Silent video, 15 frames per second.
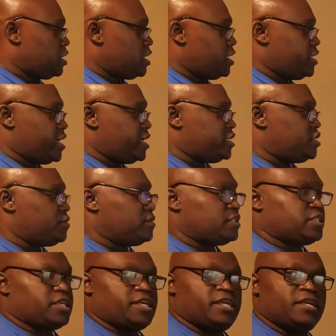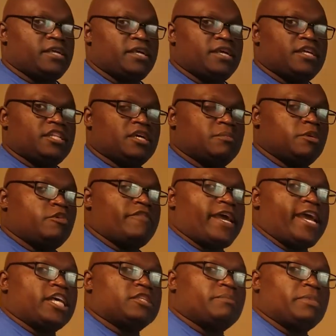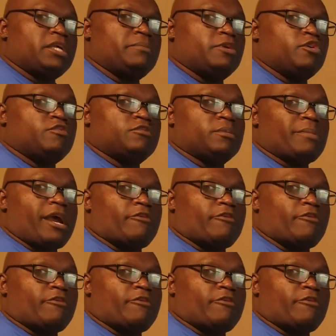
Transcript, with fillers: And as you can see, the mover has been moved to my